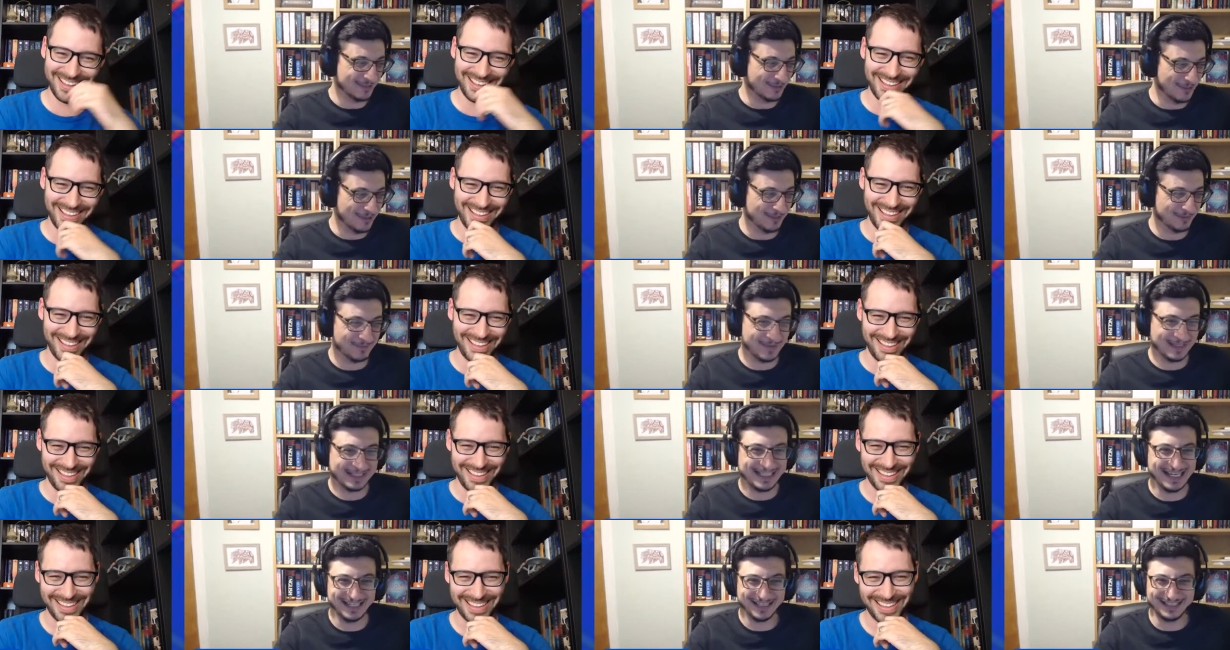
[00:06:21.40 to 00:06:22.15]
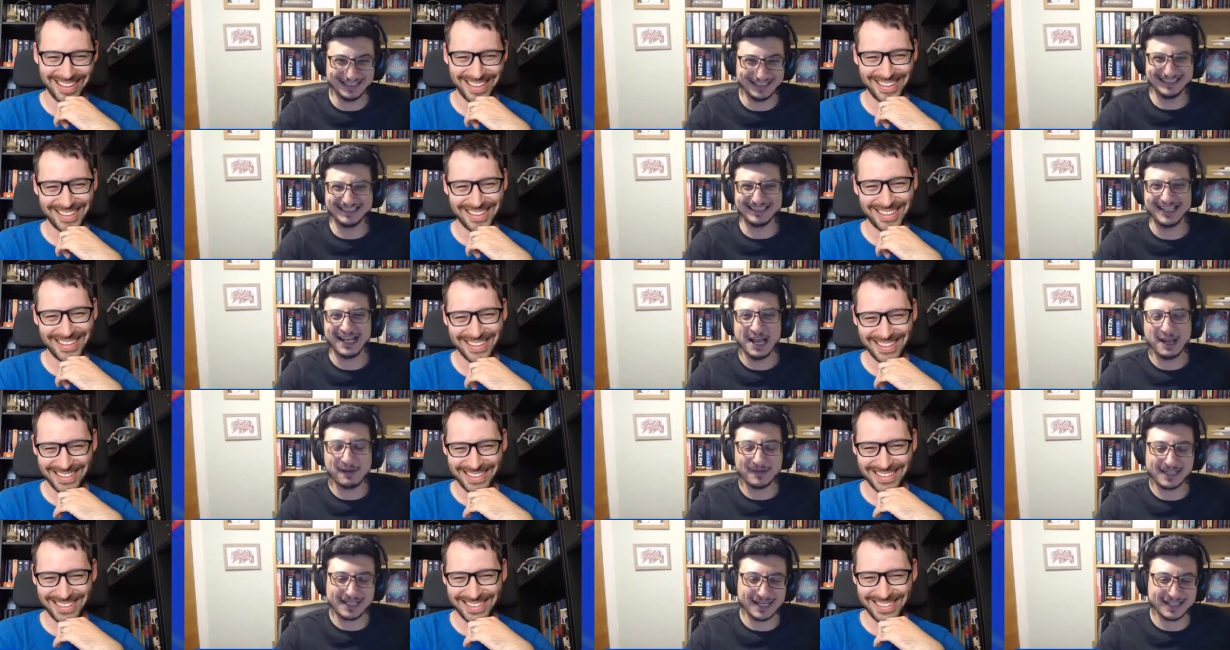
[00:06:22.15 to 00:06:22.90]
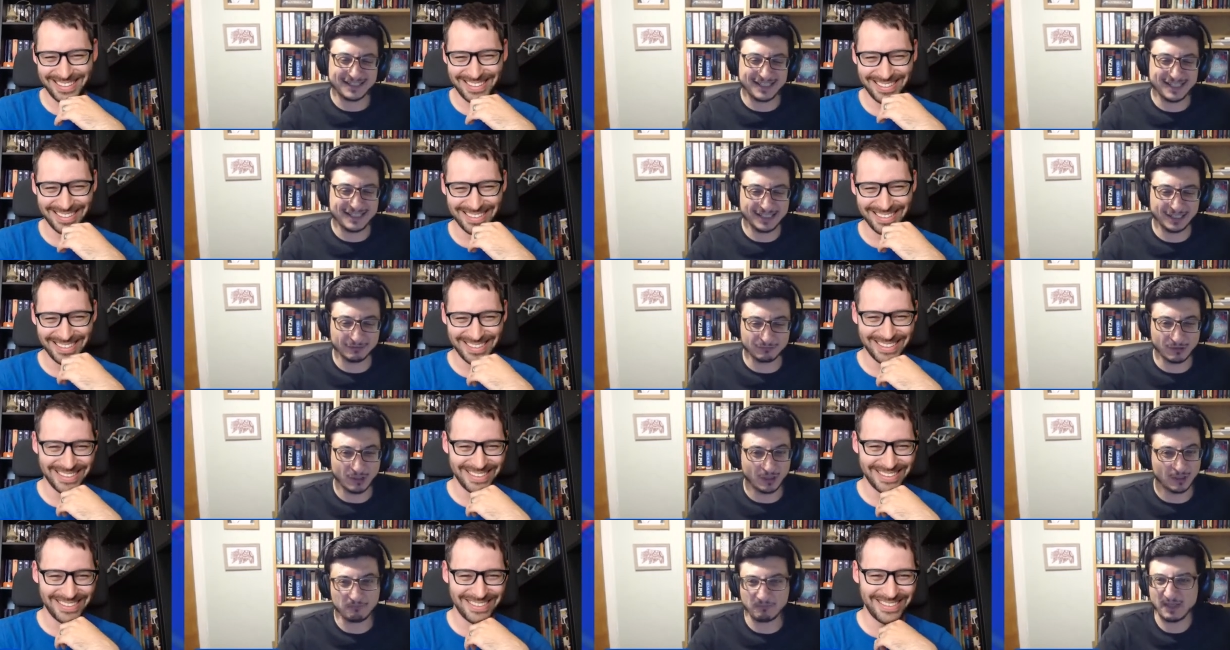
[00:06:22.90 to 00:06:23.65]
Speaker 1: or if I, get, if I get a detail
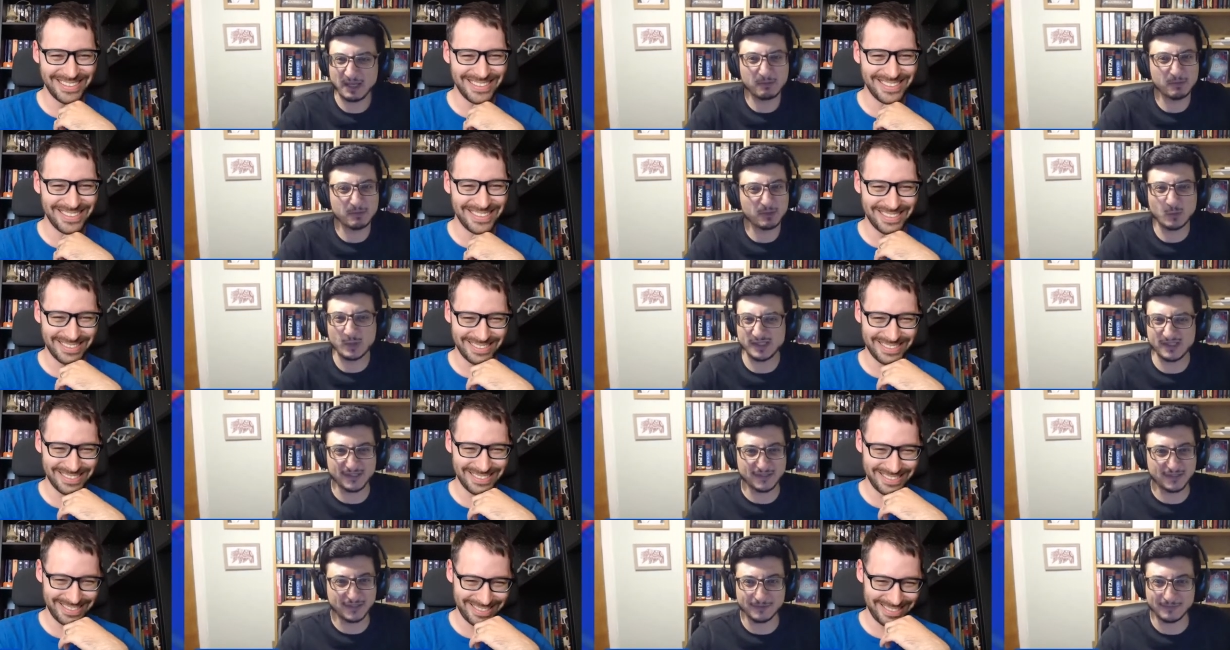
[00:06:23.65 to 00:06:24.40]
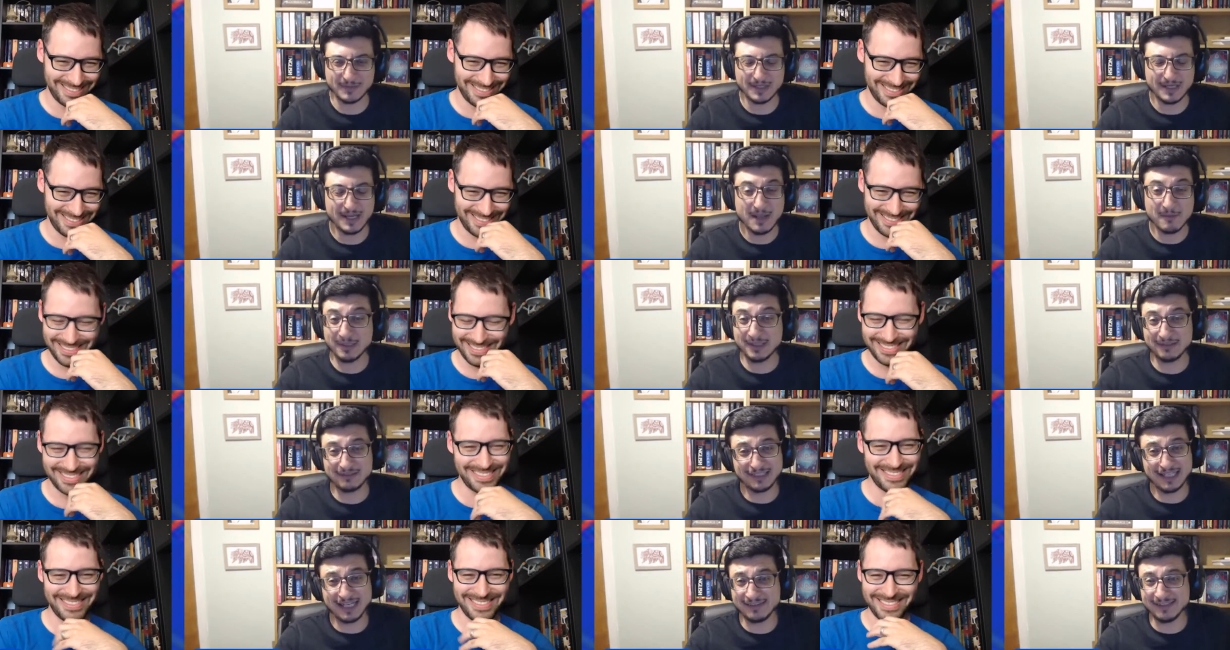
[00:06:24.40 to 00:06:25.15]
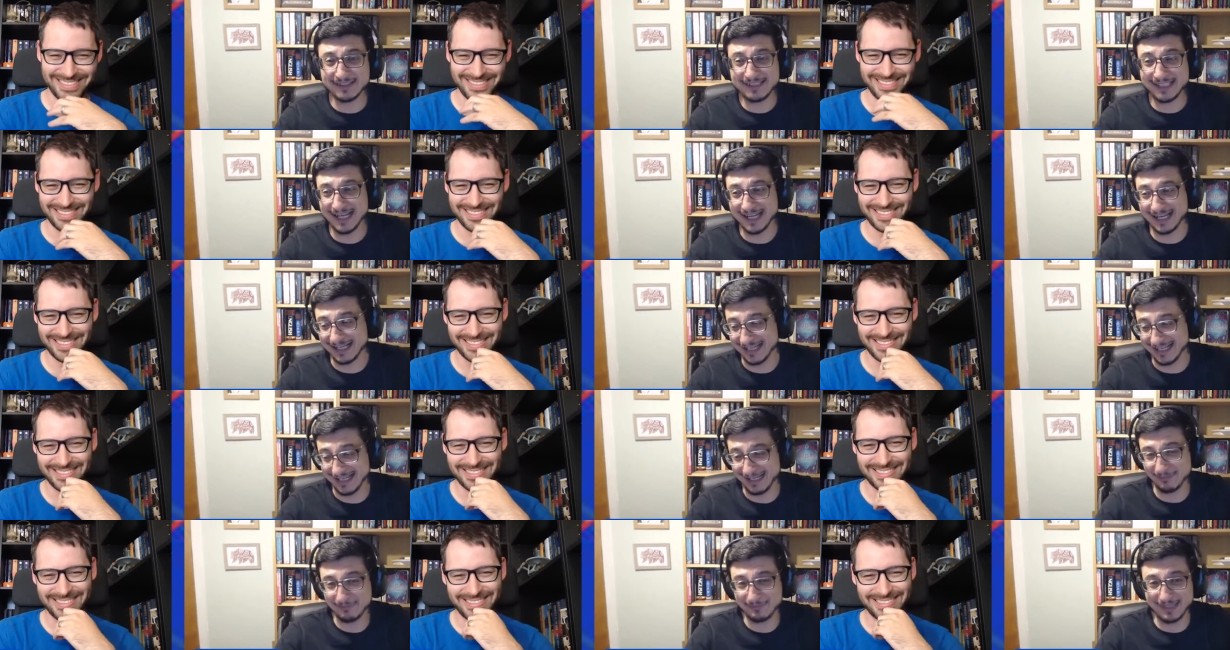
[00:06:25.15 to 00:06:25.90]
wrong, it was a wizard. But at the end of the day,
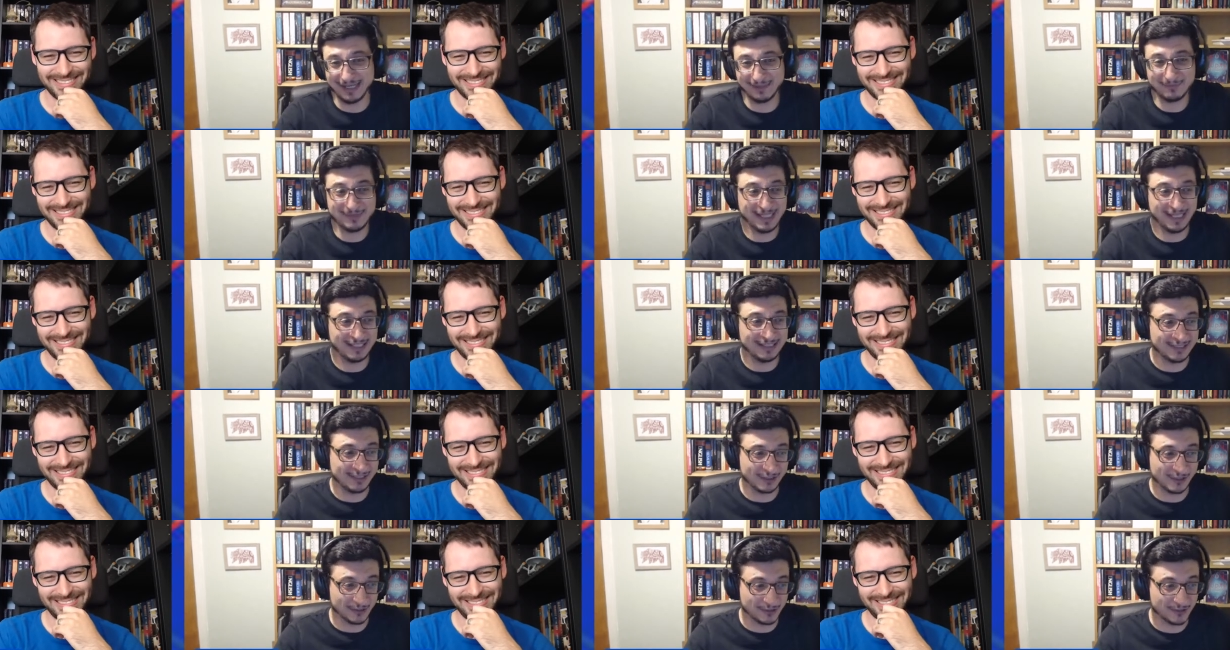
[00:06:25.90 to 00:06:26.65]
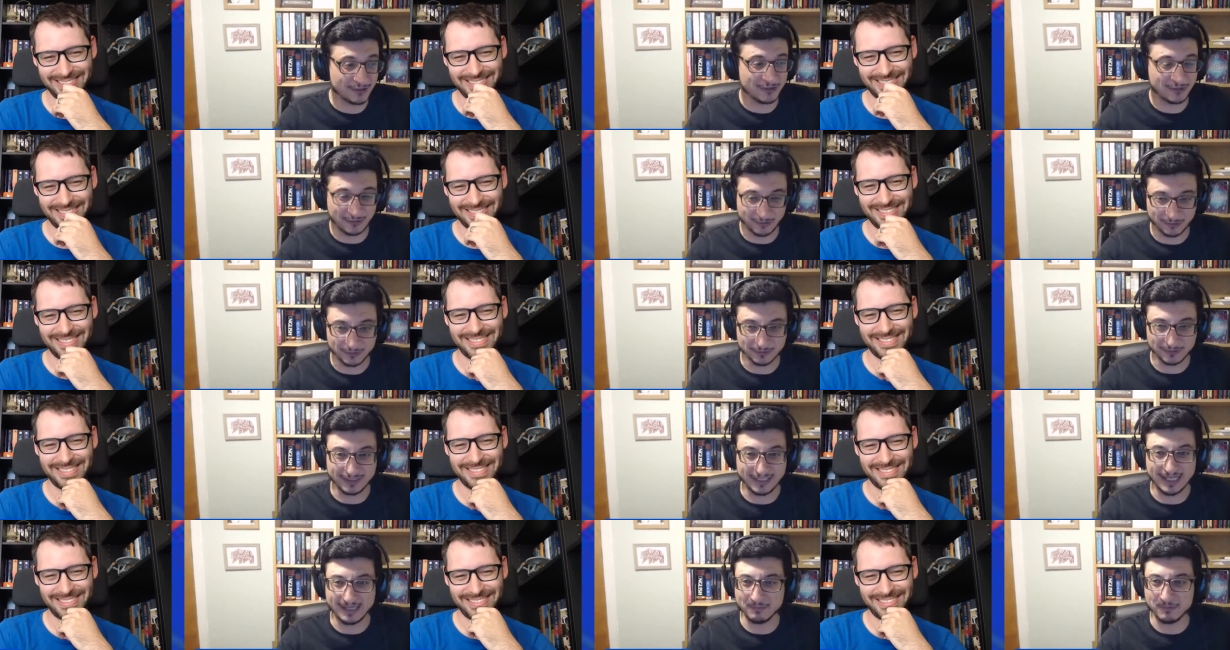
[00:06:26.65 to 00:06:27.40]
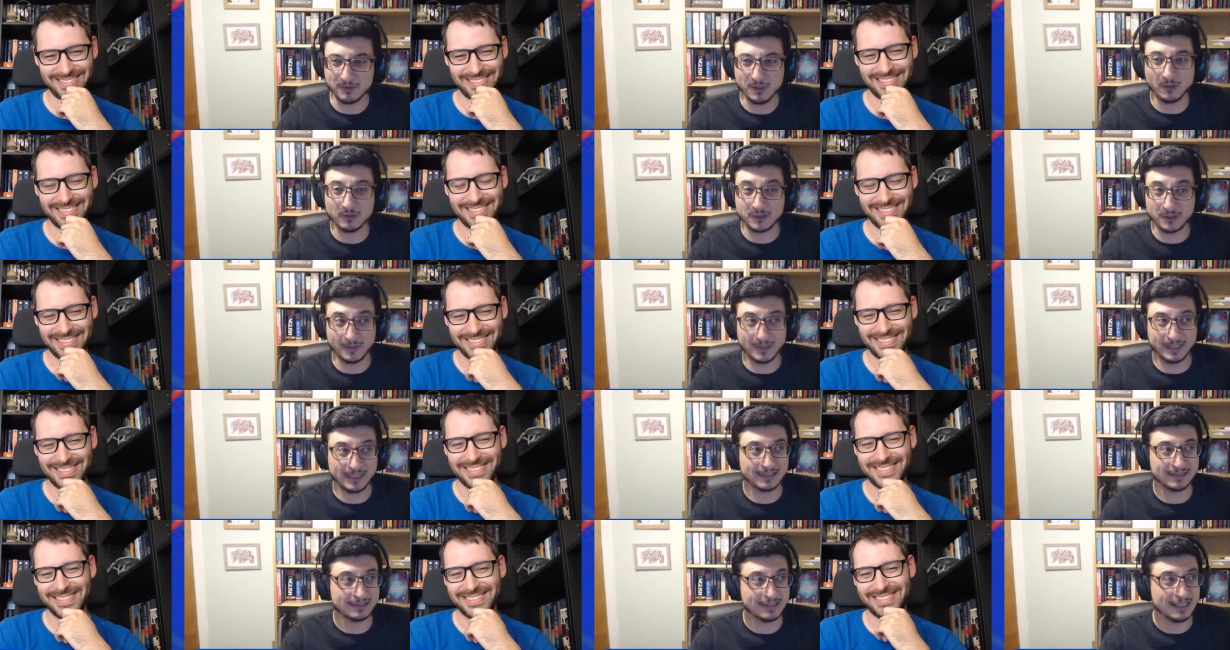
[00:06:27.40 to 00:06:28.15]
I'm, I'm telling a good story. I'm not
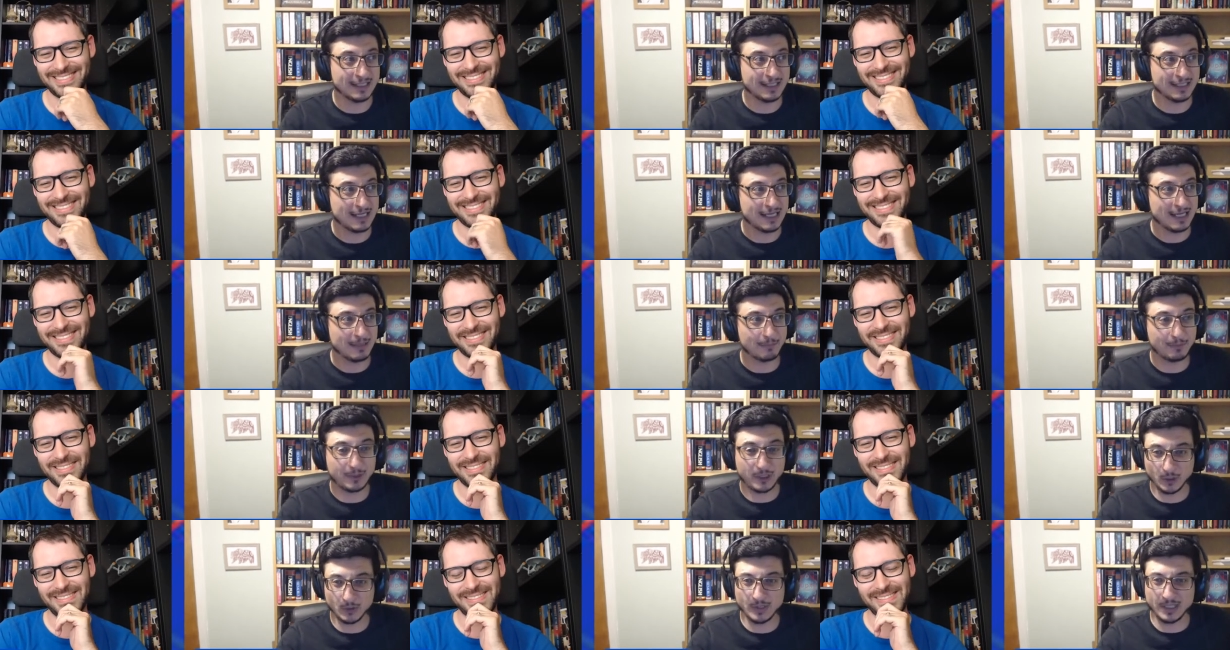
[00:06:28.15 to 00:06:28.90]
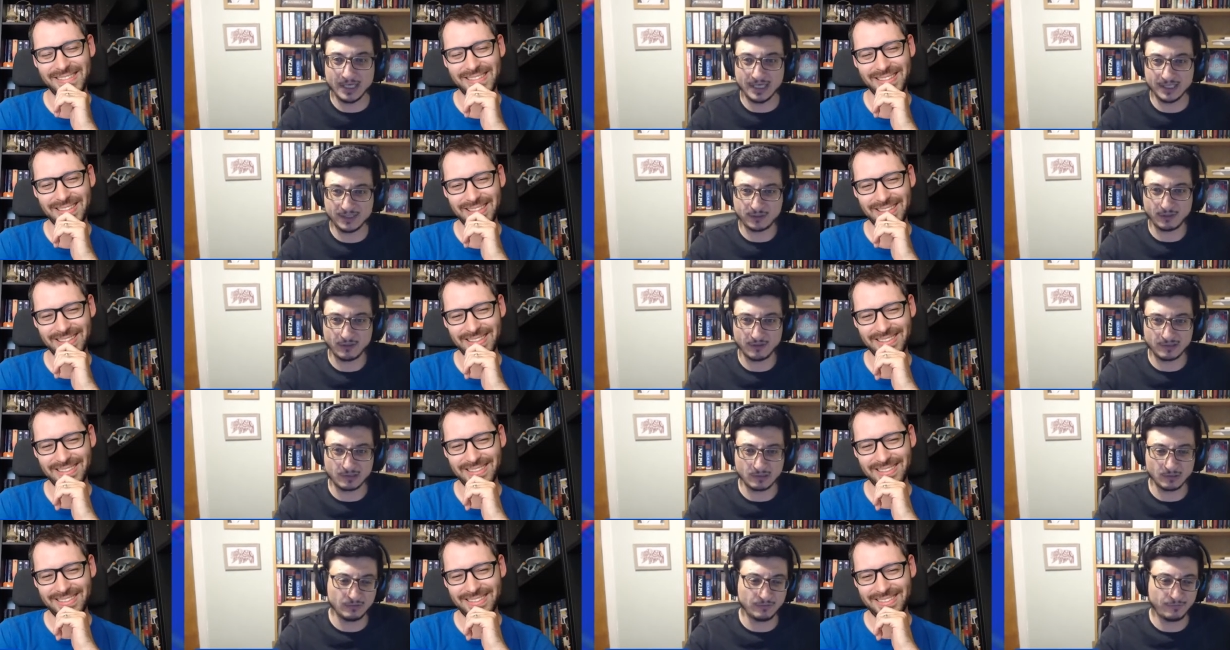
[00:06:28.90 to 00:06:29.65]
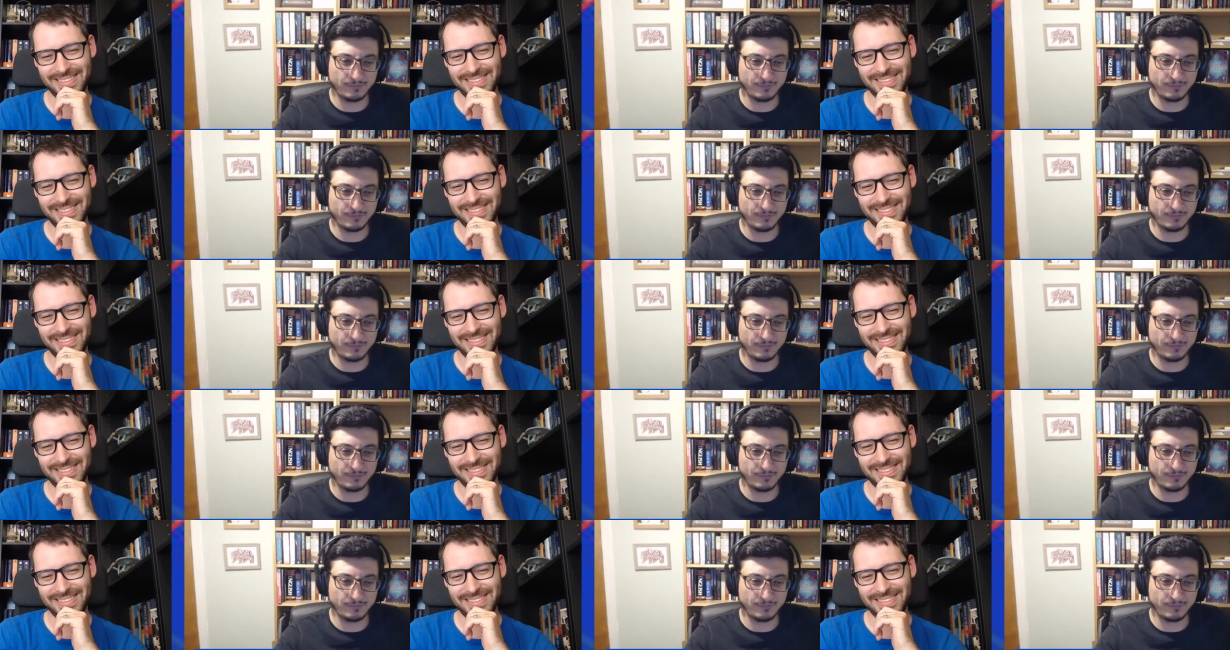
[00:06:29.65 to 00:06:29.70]
doing pure historical